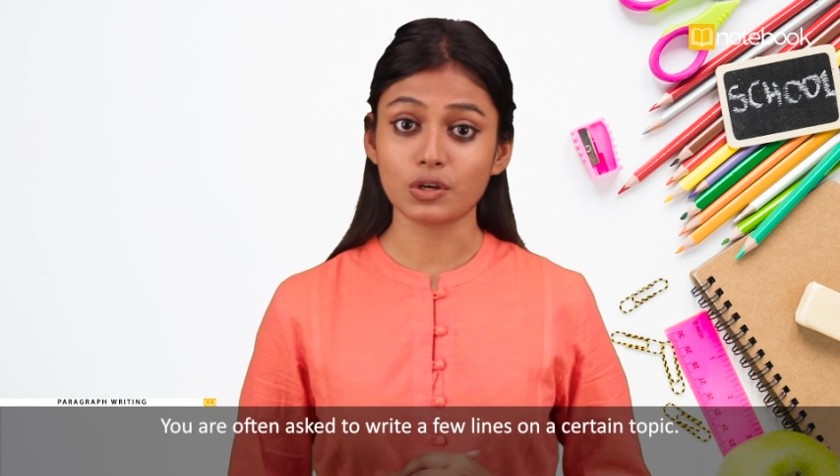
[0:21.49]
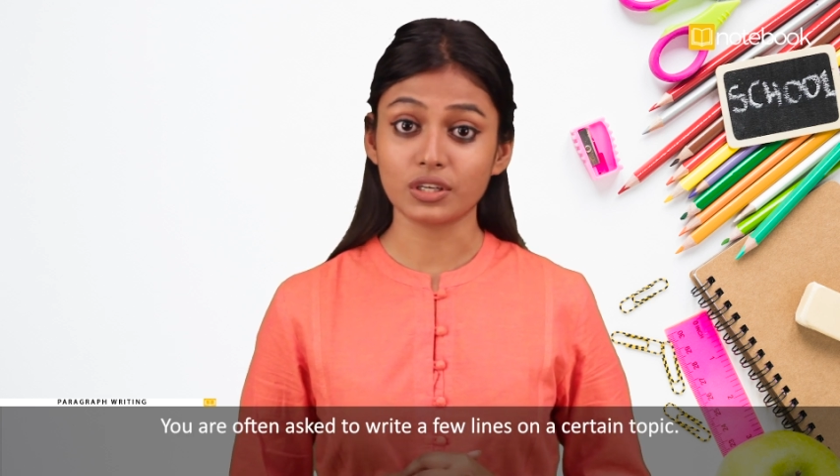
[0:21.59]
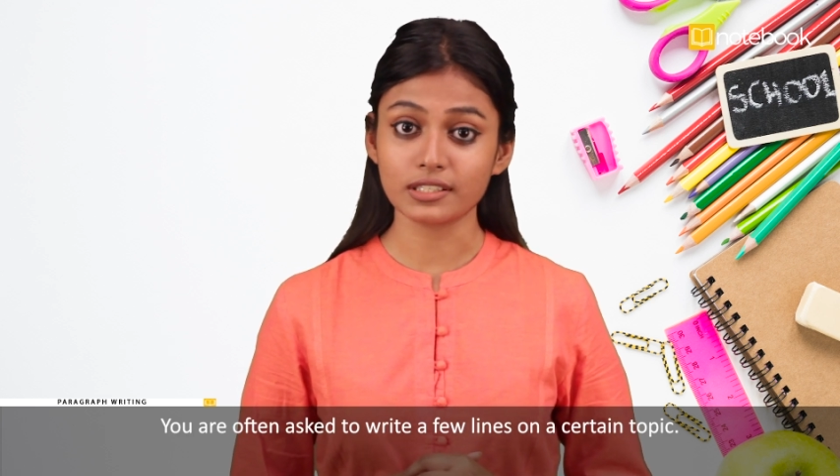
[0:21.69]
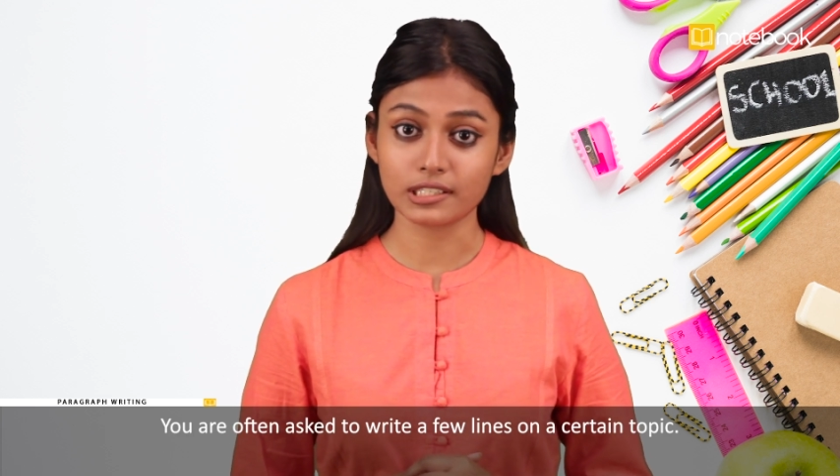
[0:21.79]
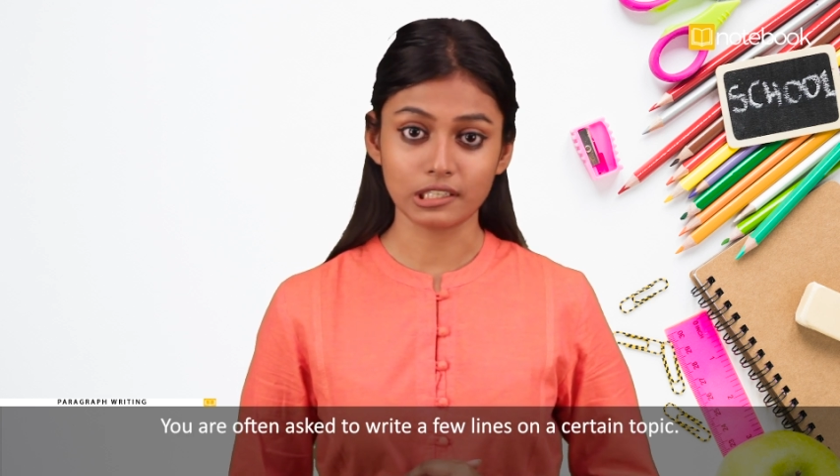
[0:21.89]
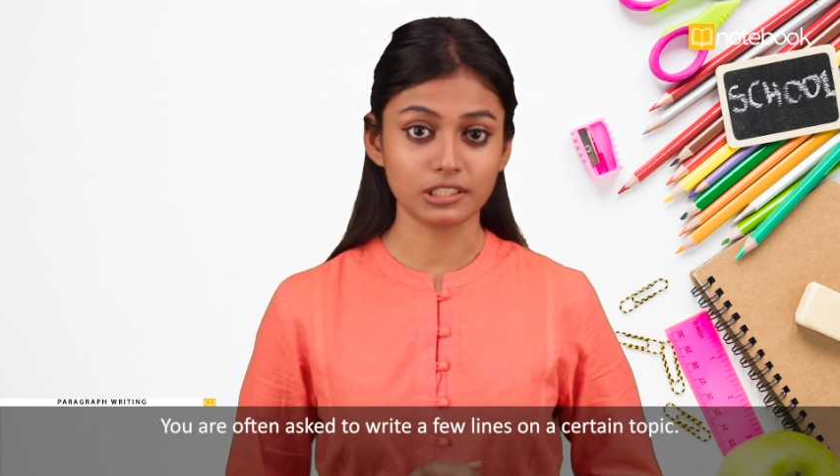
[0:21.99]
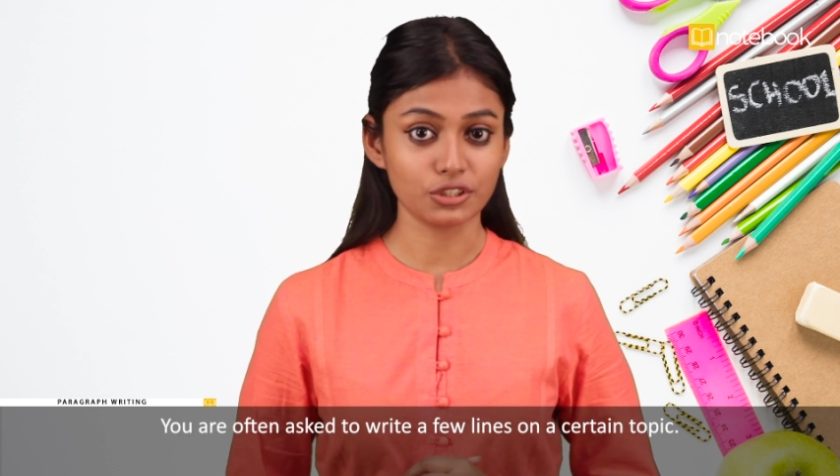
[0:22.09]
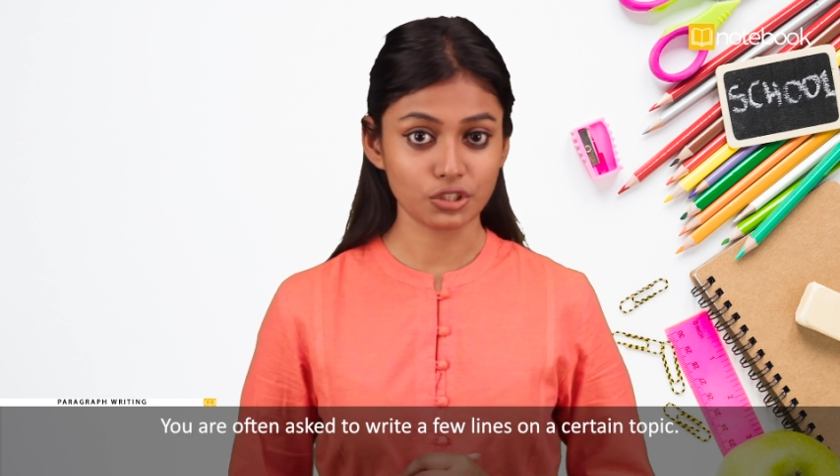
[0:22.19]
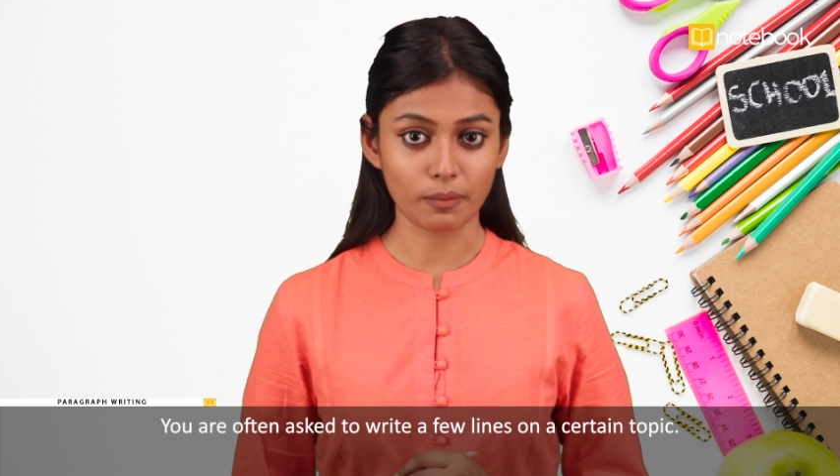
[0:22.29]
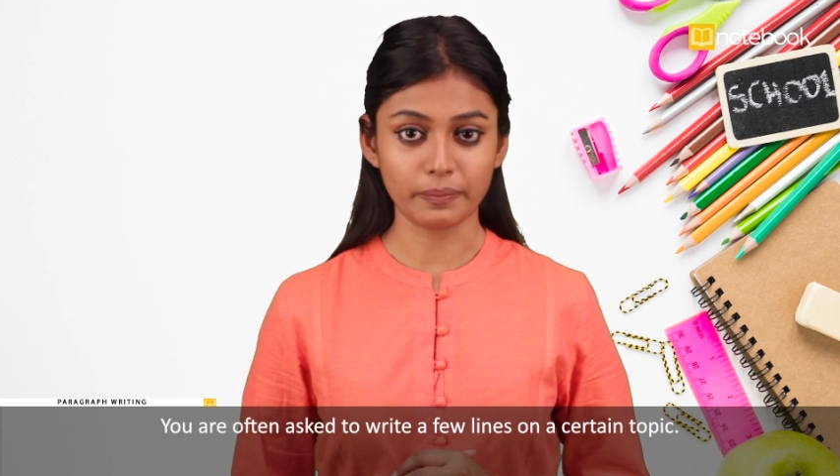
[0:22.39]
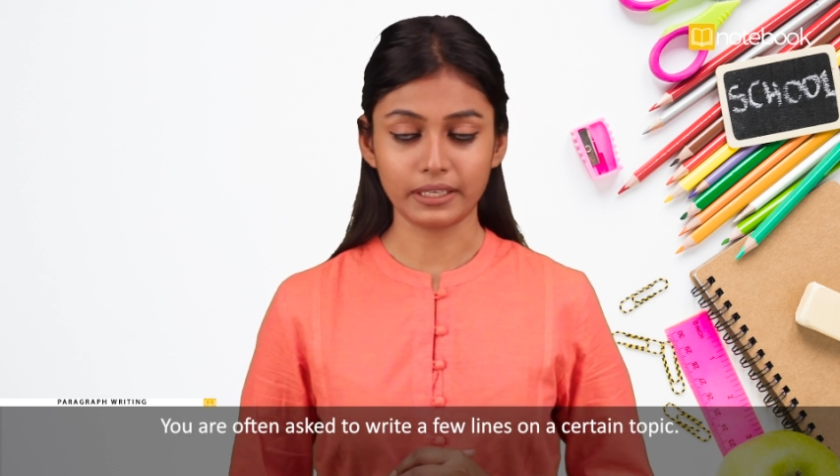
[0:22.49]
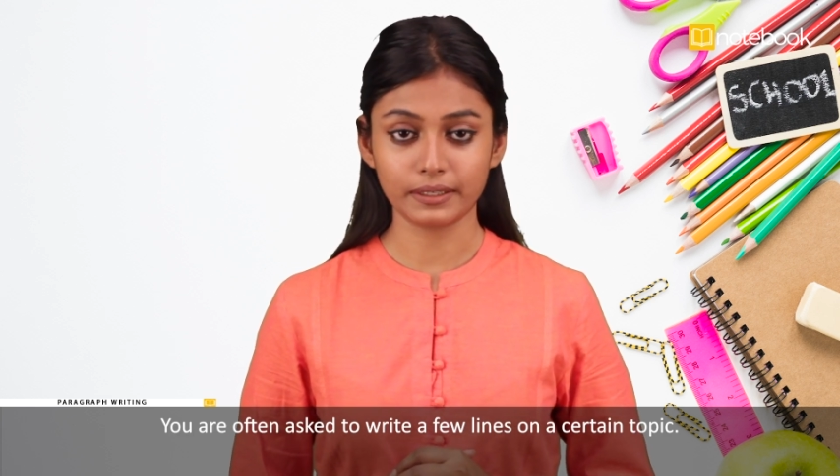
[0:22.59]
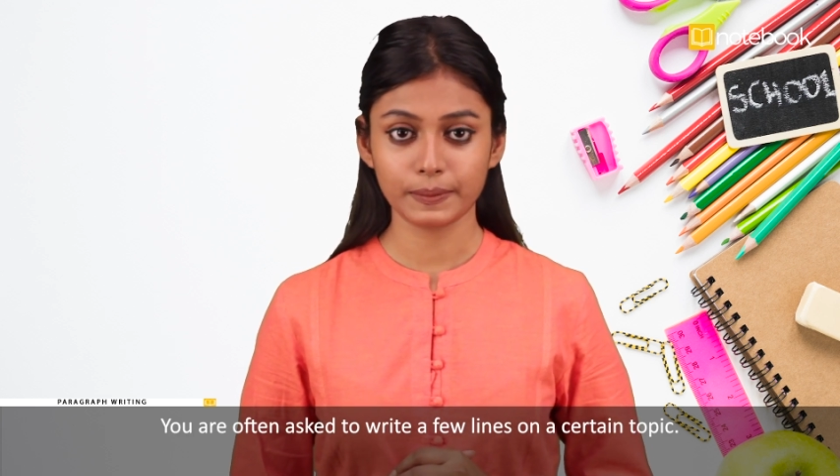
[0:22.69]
on a certain topic.